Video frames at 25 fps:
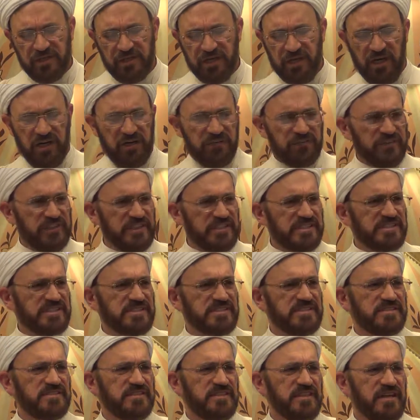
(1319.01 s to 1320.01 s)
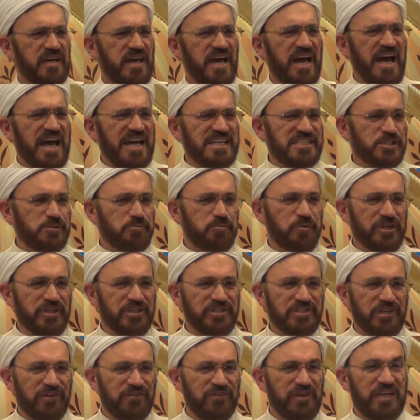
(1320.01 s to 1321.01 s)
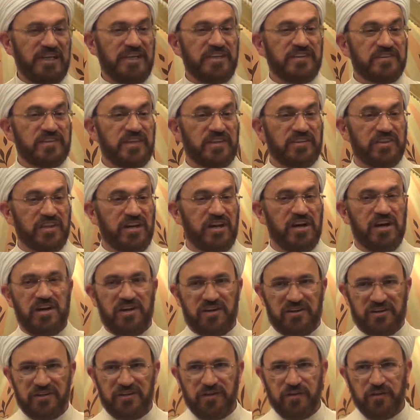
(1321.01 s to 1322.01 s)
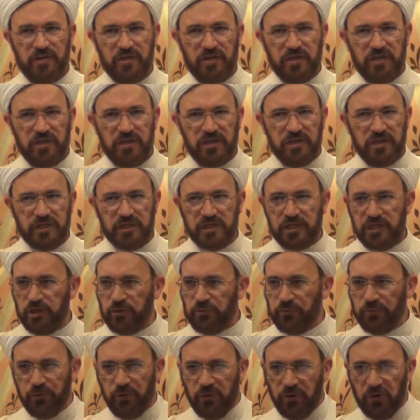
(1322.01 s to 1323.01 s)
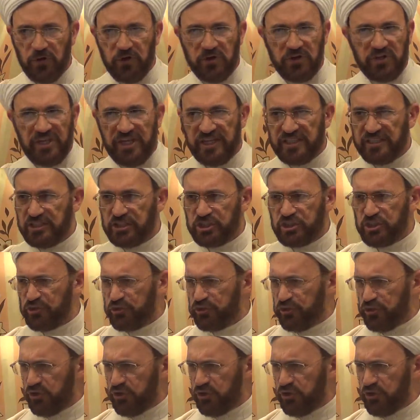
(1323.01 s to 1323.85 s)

of this aspect of al-intidhar in a world that is